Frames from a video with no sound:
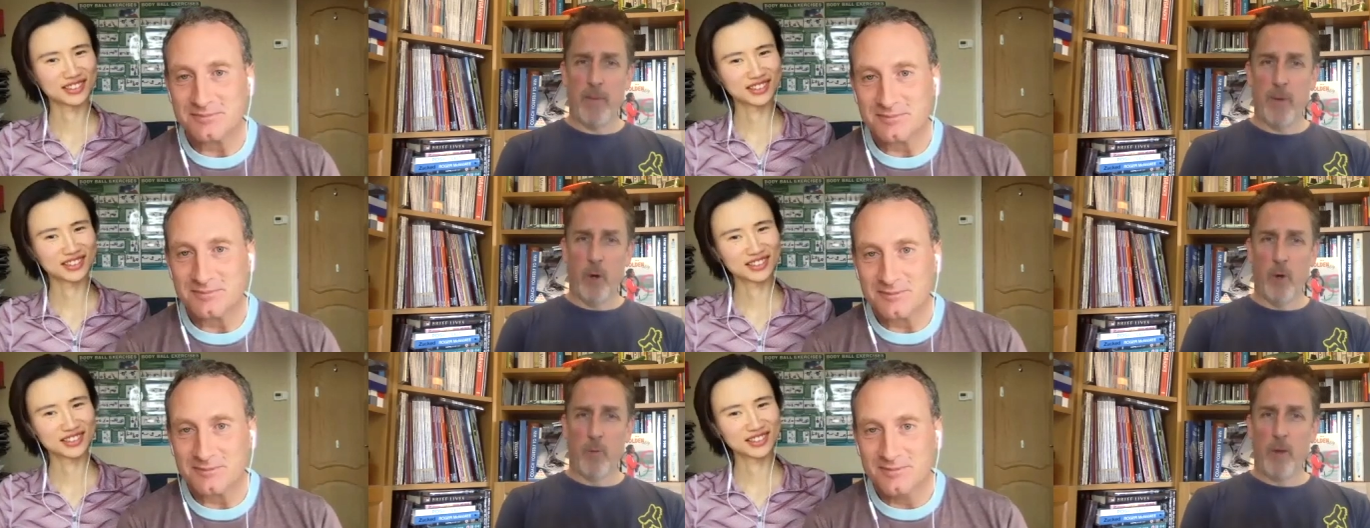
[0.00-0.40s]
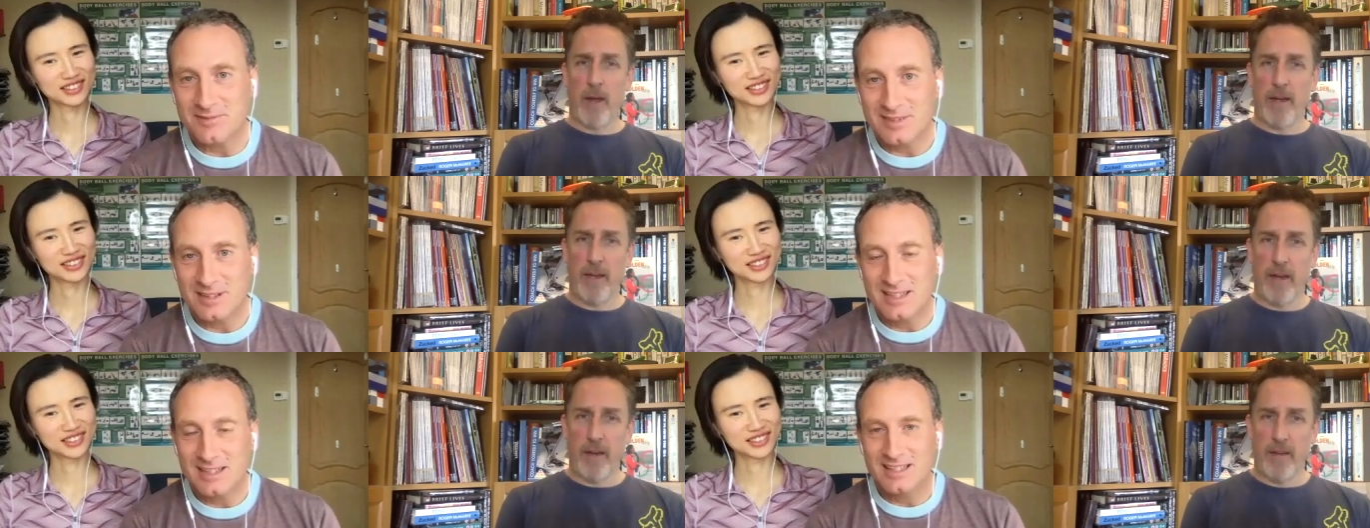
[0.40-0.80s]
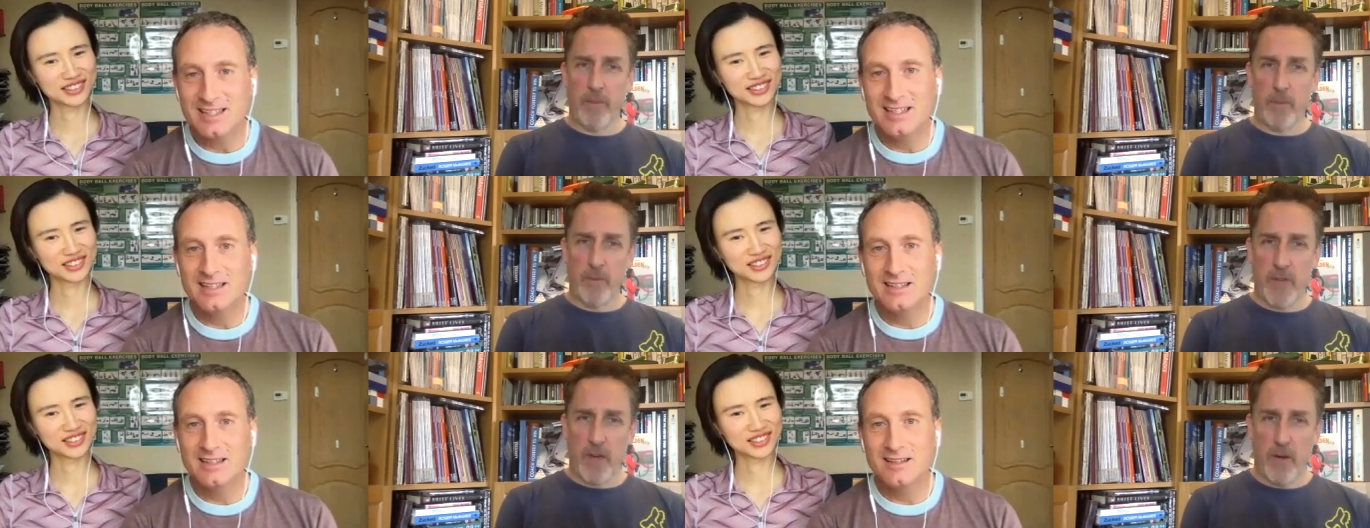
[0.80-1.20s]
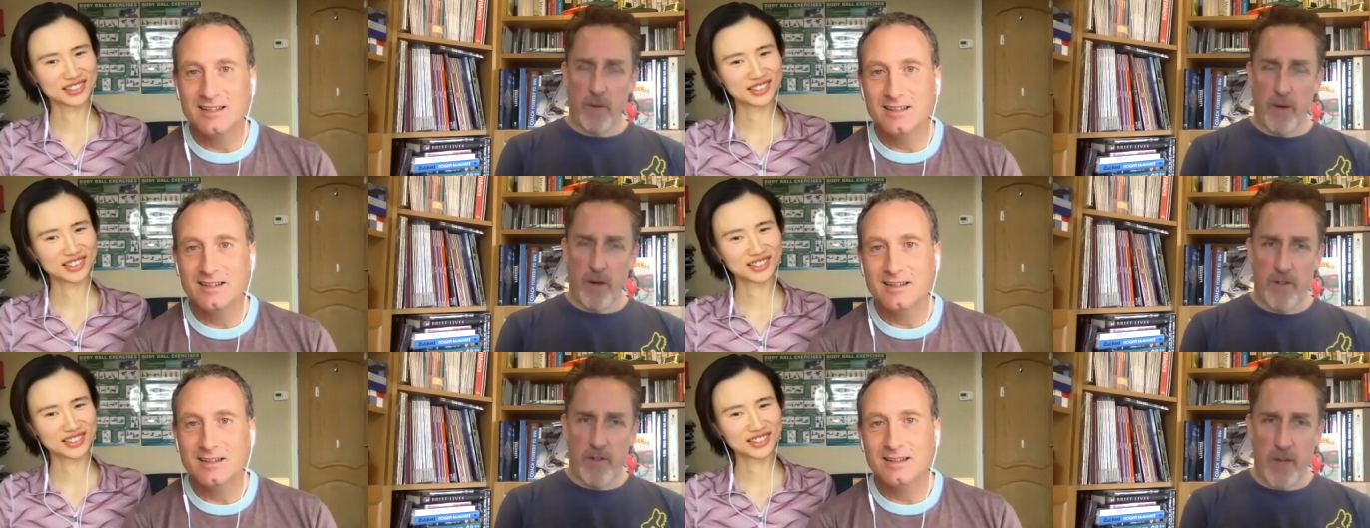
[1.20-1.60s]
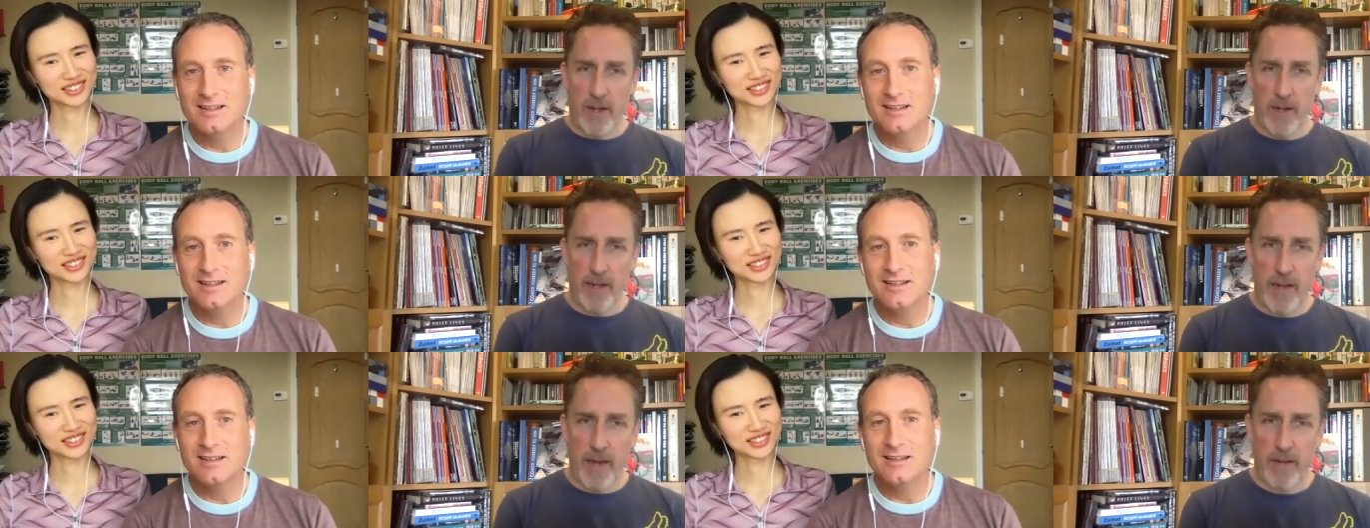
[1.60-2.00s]
Speaker 1: Paul break his? Was it a
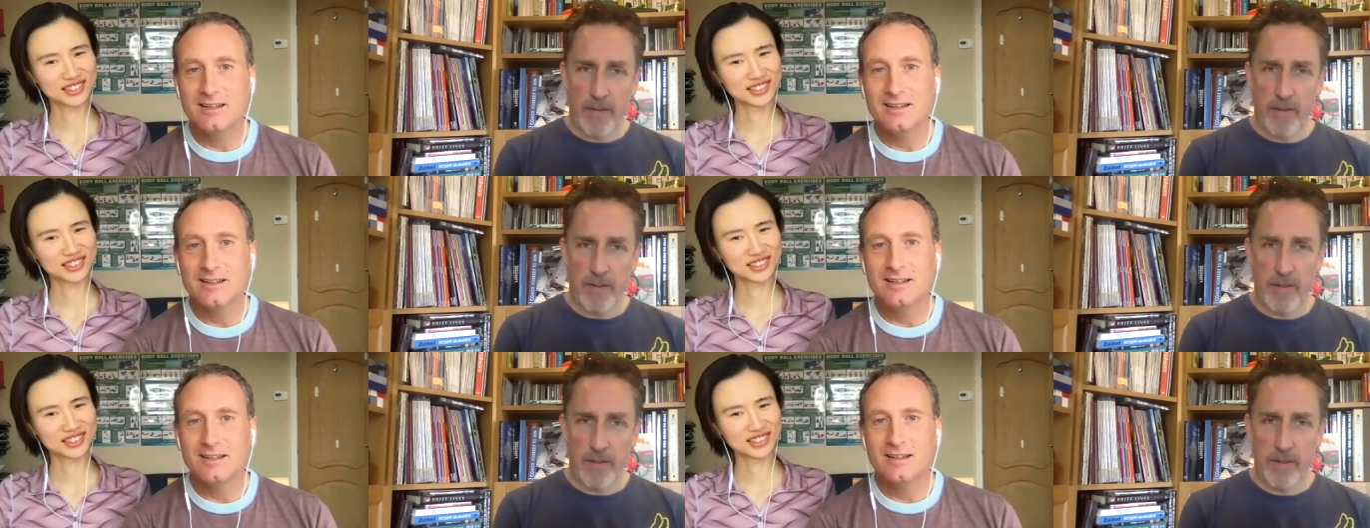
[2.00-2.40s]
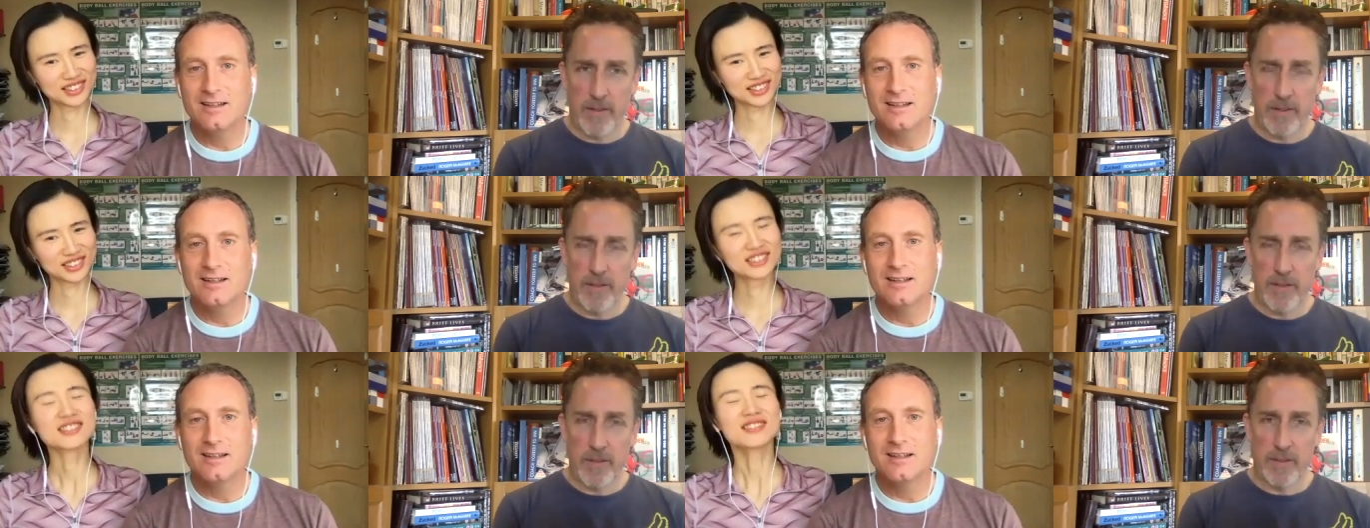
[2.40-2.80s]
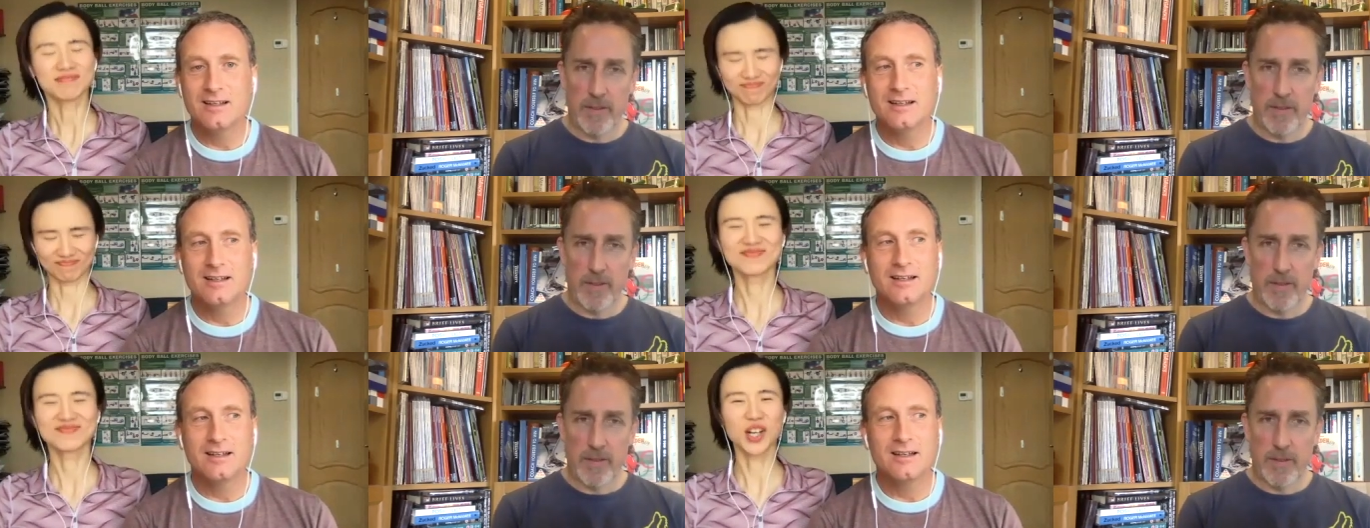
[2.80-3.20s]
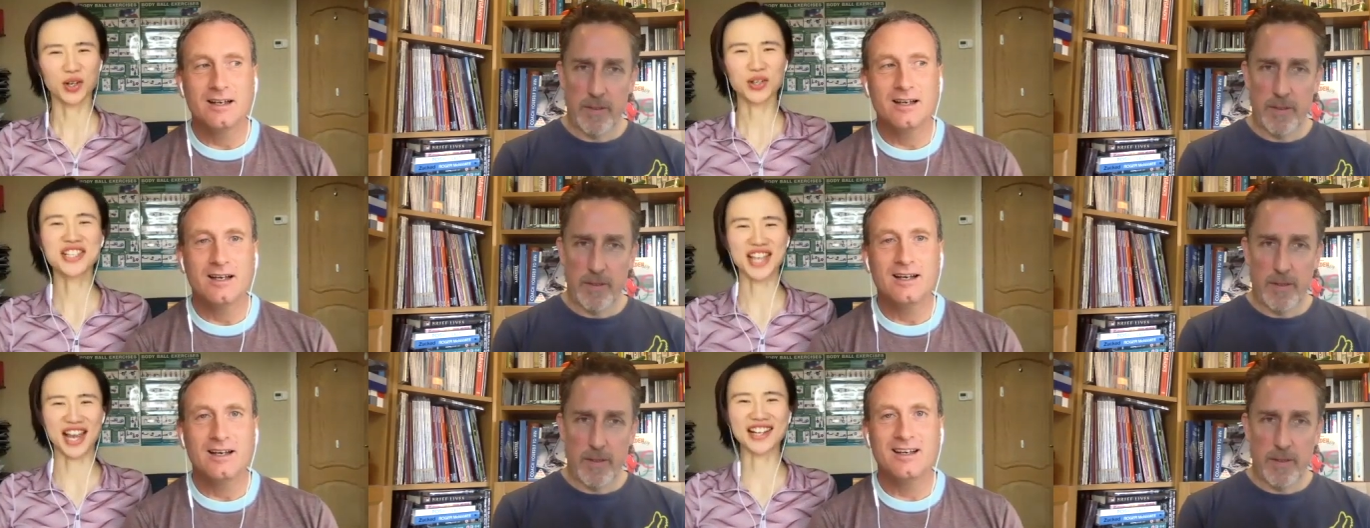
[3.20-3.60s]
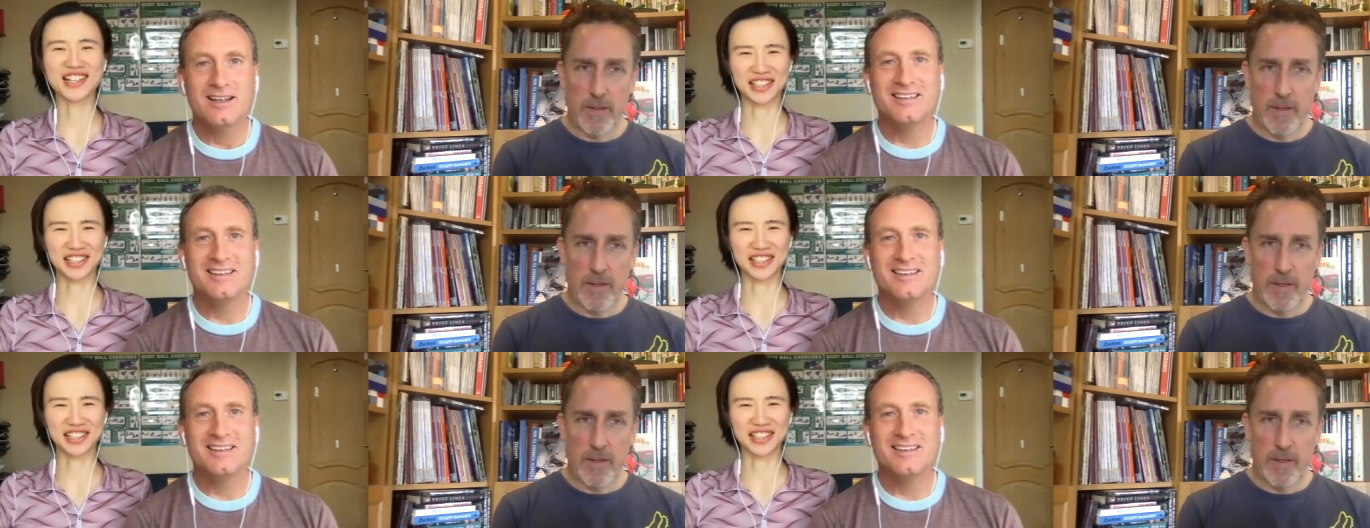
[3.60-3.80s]
cycling accident?
Speaker 2: Or cycling.